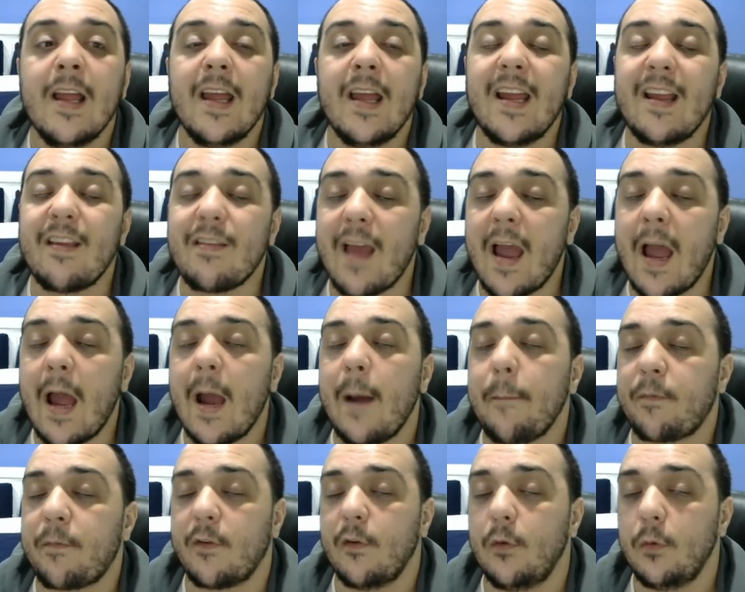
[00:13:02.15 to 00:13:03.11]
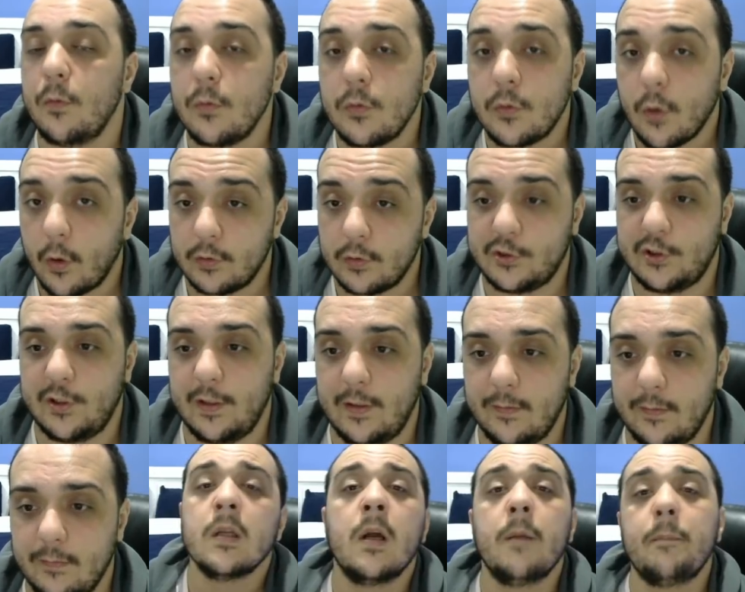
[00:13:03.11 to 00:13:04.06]
is absolute dog
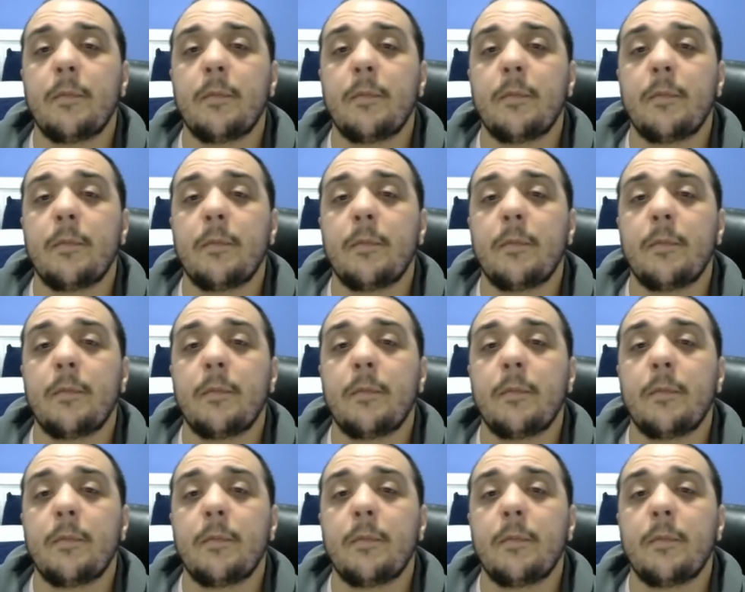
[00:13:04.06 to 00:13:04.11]
shit.